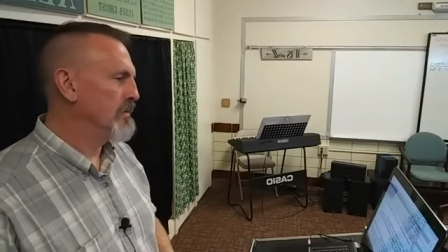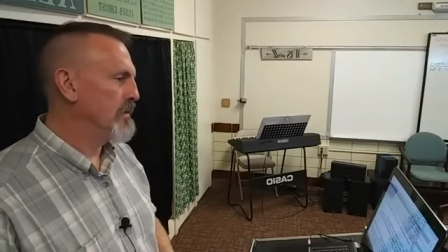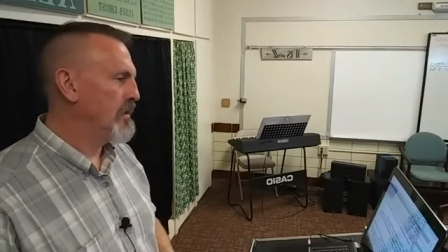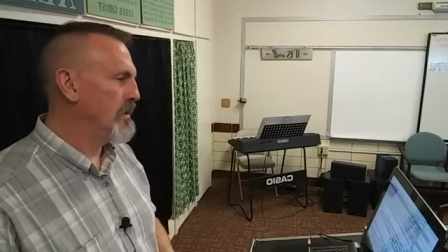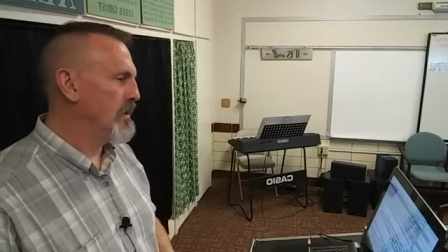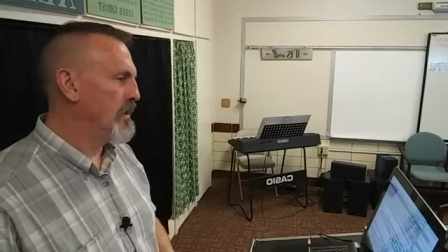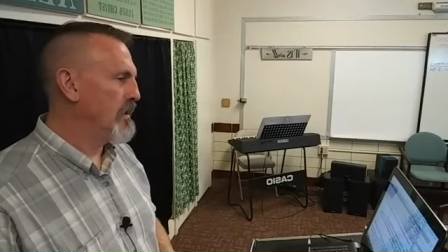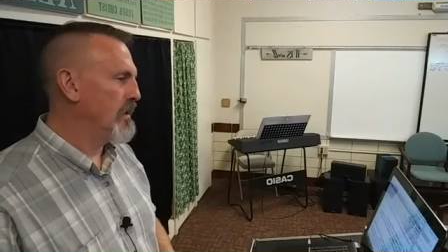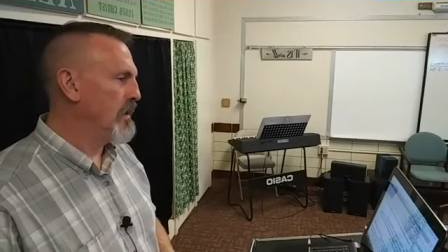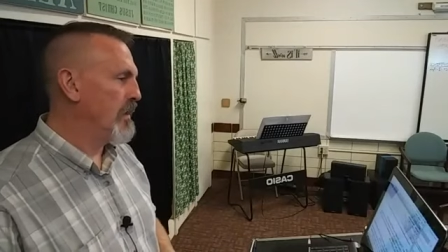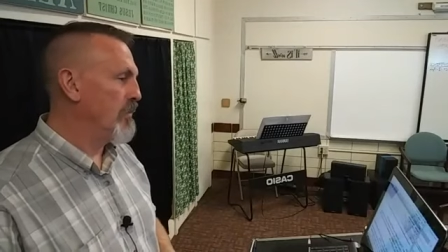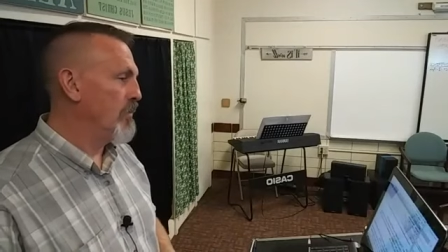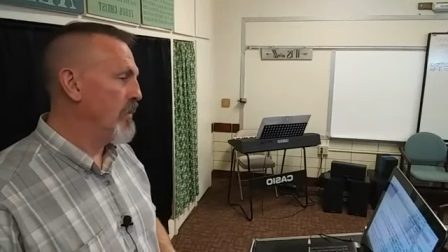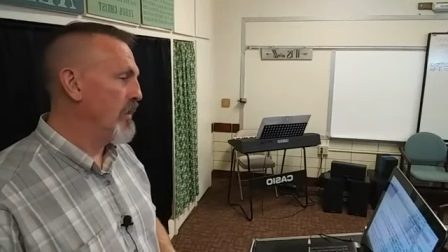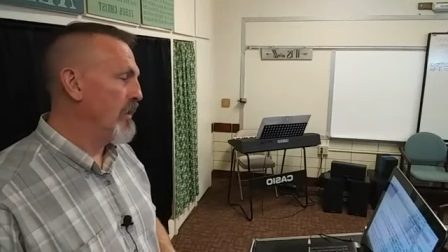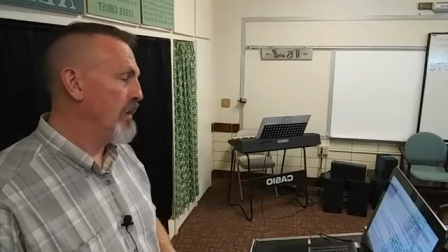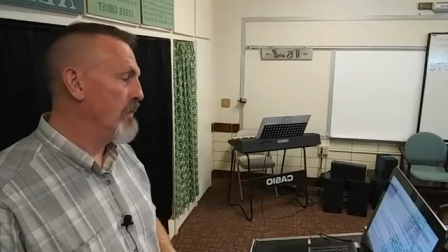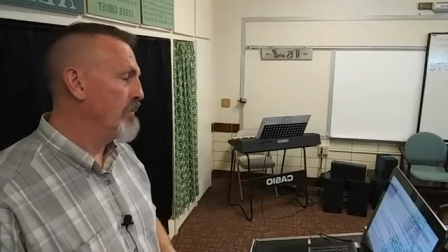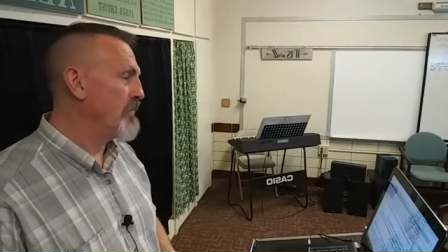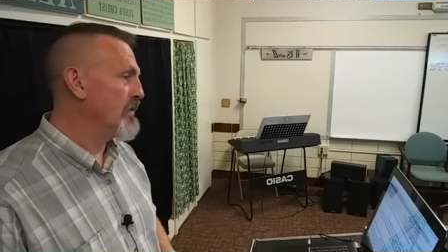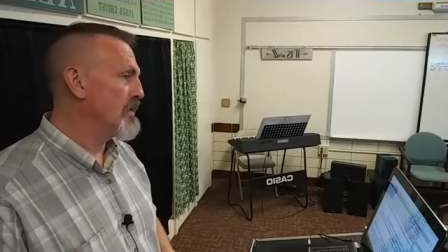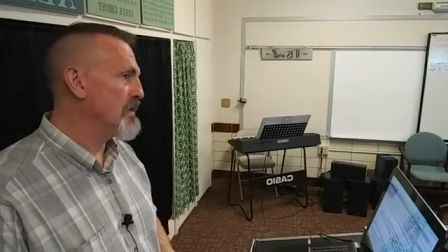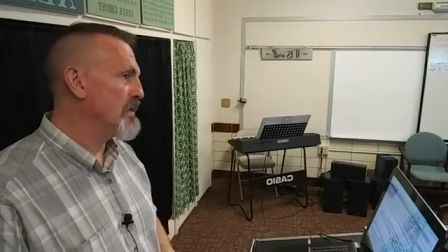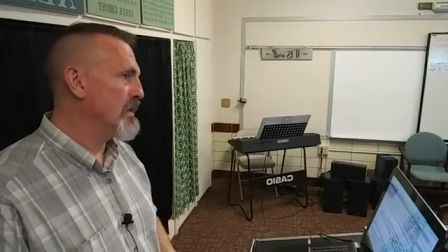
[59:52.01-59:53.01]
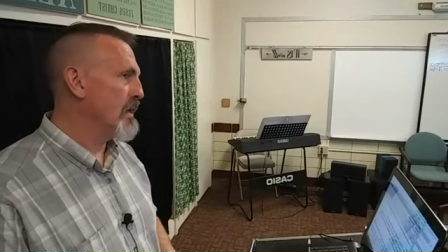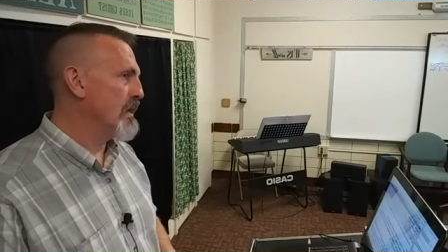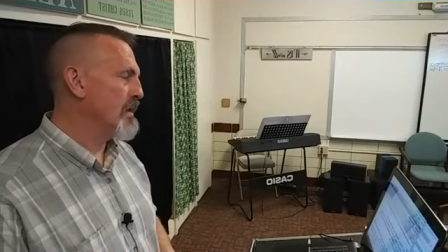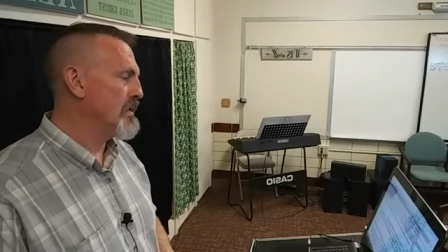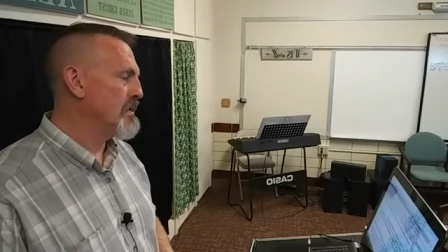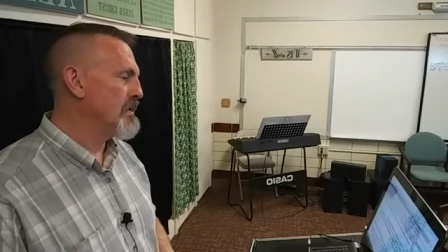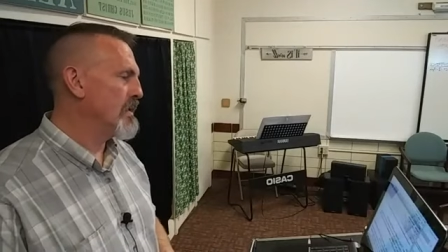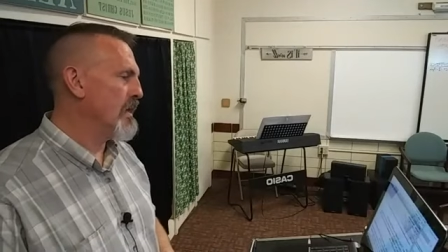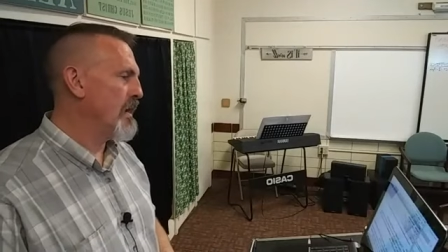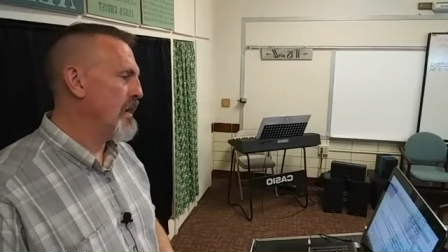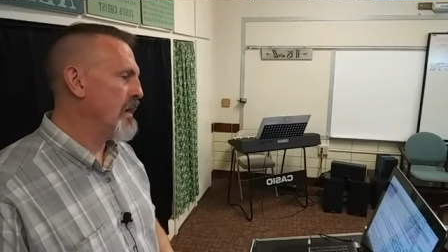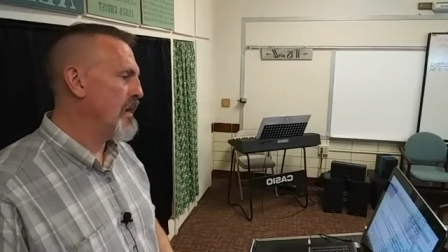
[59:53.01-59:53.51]
I want to
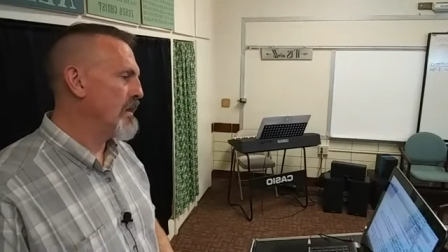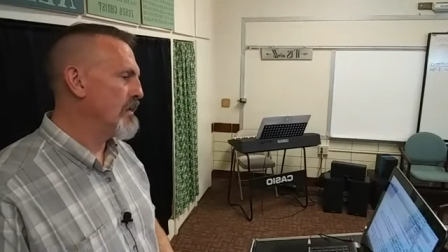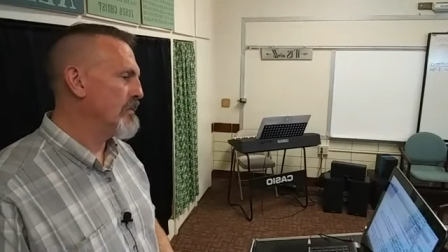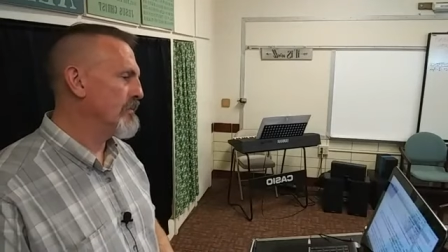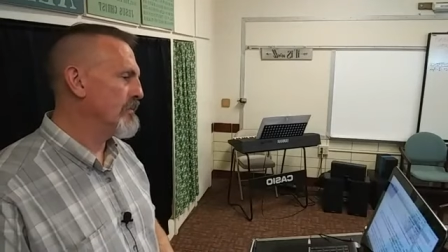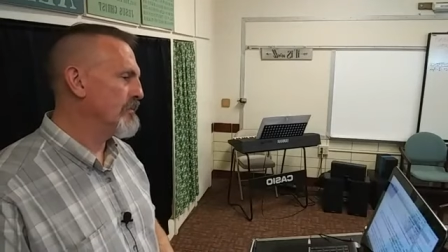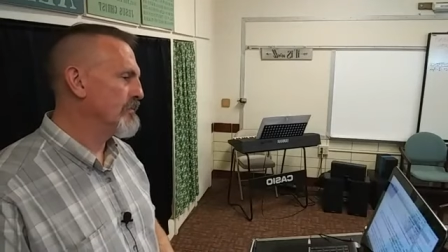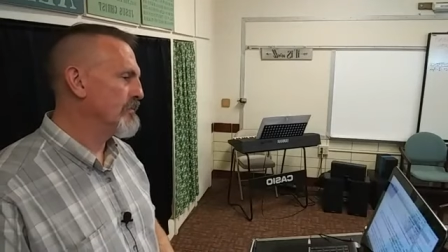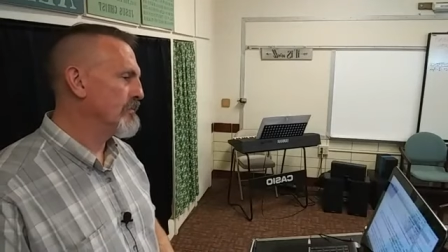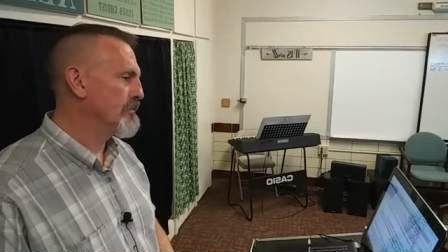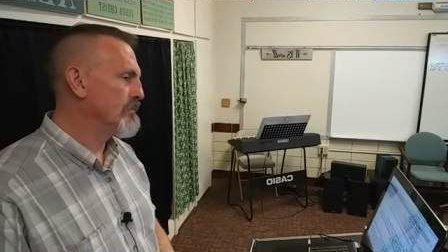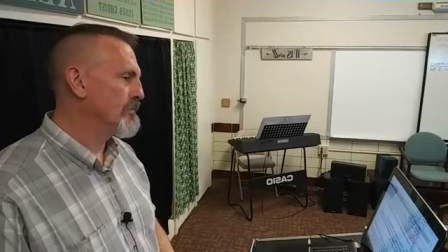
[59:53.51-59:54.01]
emphasize that.